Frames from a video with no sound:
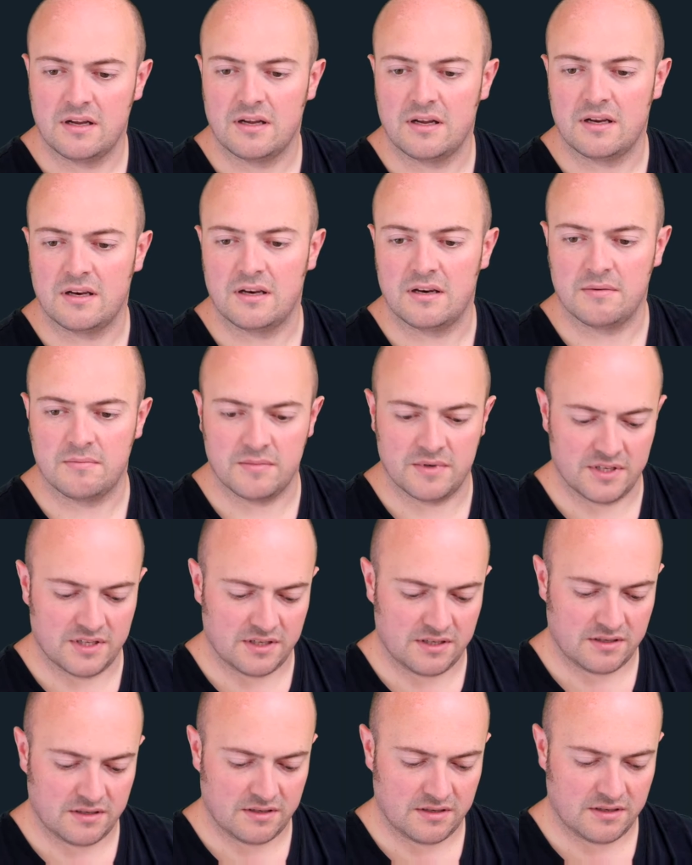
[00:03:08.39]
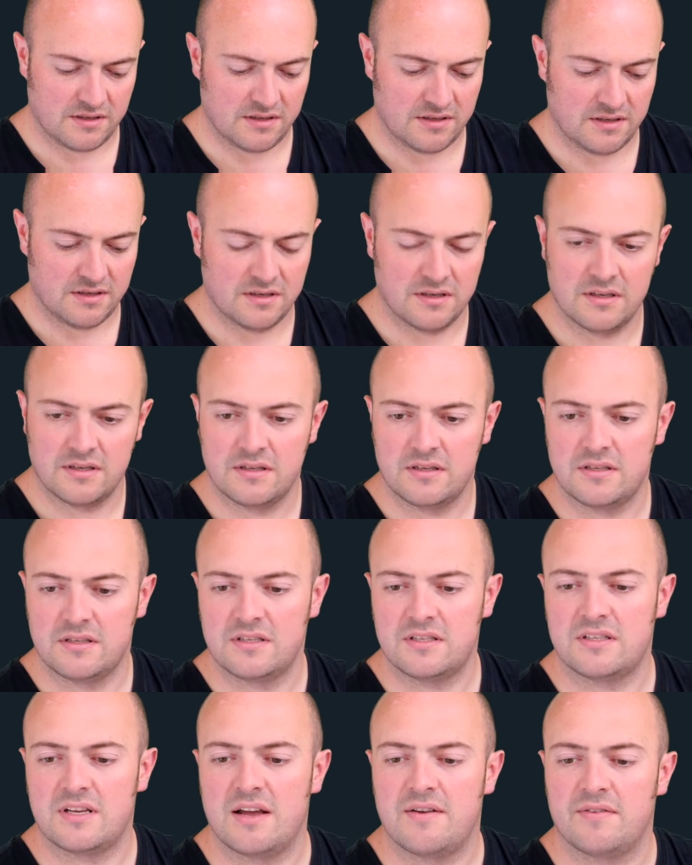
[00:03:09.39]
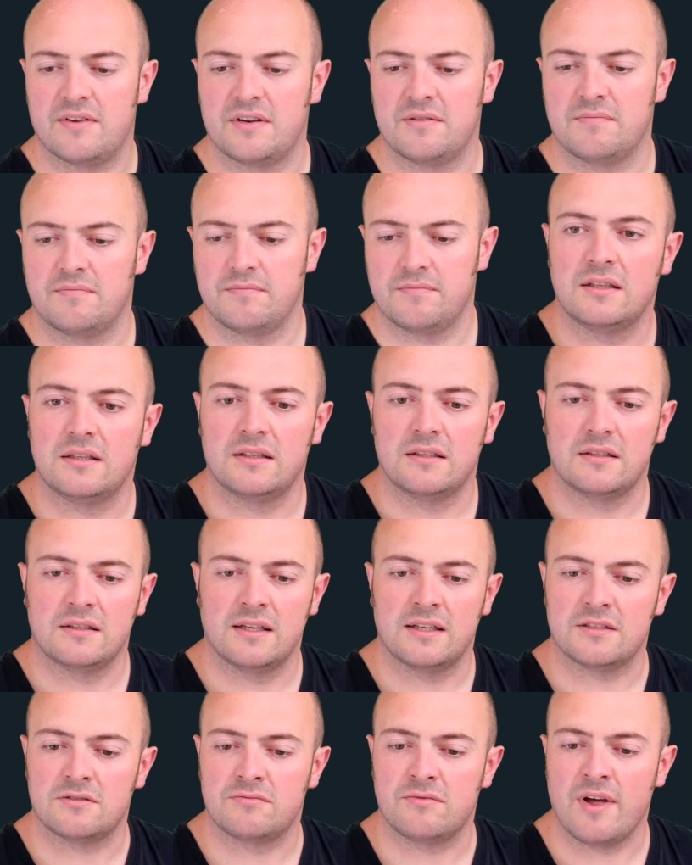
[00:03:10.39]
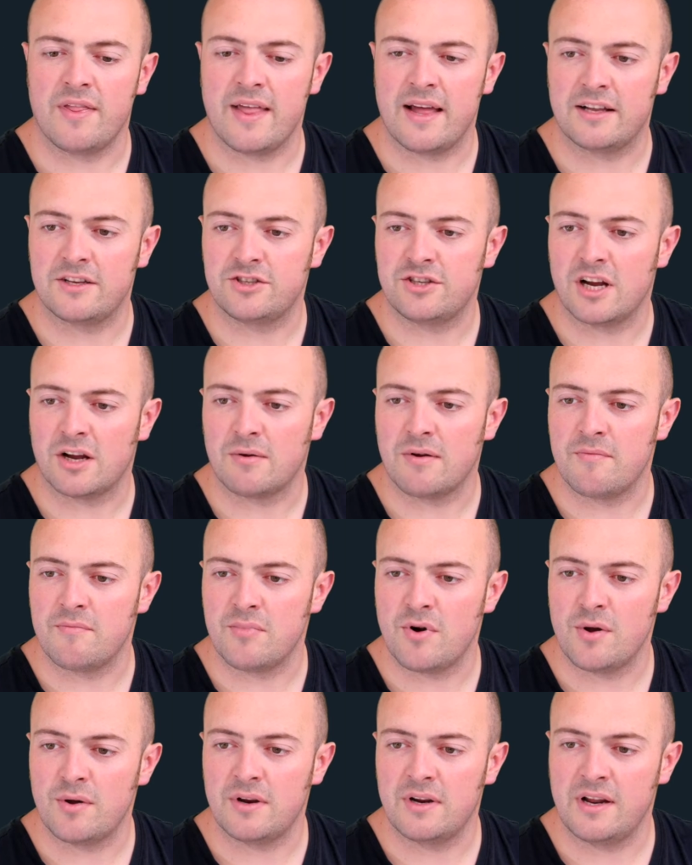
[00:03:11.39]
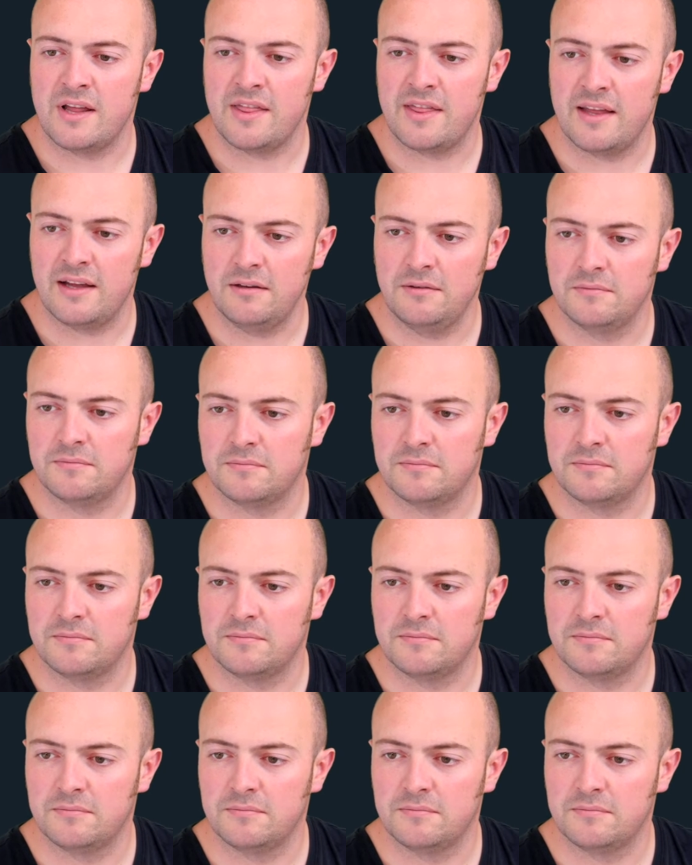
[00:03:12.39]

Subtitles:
and numbers 7. Let's run that and check if we haven't broken anything.